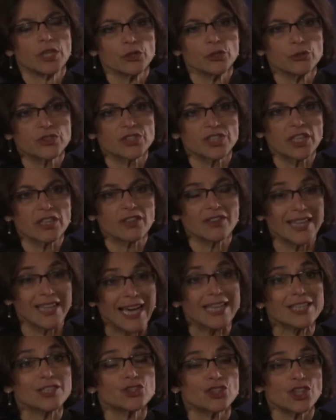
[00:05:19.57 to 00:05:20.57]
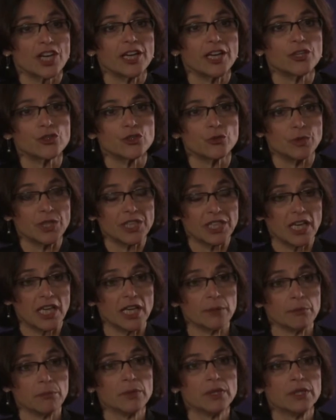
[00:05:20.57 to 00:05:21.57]
Are you saying that change
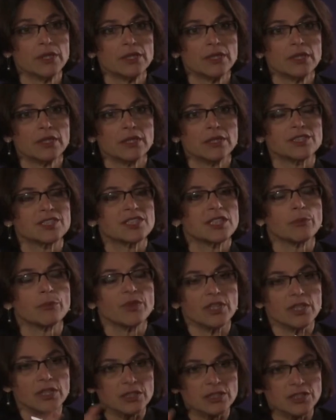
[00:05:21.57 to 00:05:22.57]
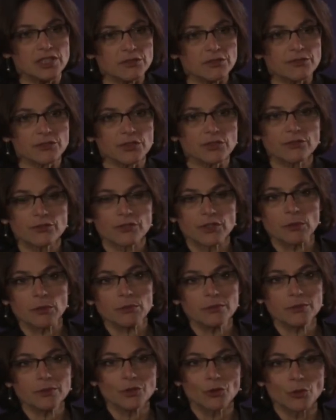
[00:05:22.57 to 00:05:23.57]
became something different
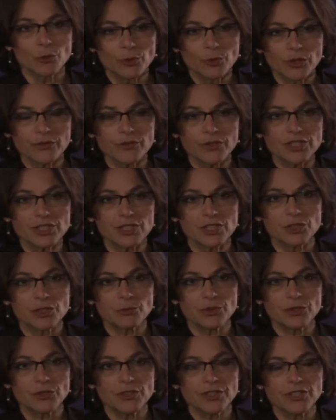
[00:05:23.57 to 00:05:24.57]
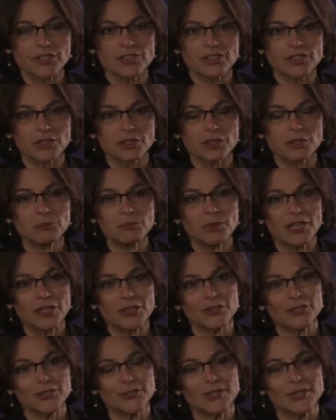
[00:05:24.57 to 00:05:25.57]
from your previous experience and
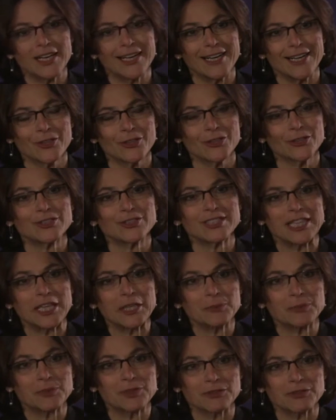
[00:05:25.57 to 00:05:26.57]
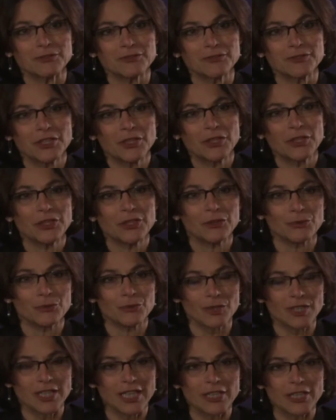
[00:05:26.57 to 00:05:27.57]
compared to other types of
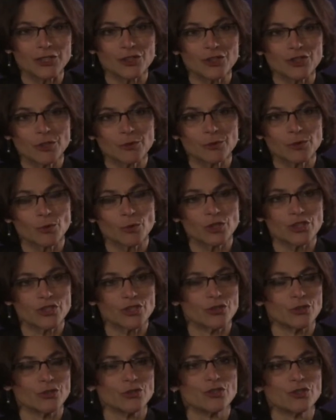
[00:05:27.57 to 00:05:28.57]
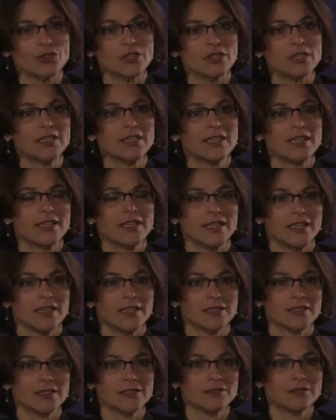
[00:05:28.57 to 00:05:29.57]
relationships where it's surgeon
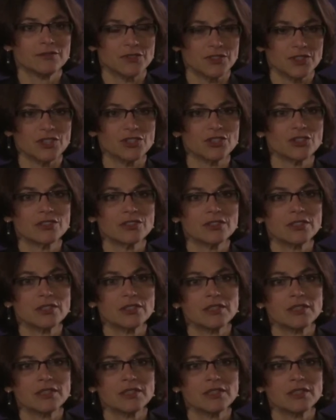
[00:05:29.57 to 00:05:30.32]
and physician?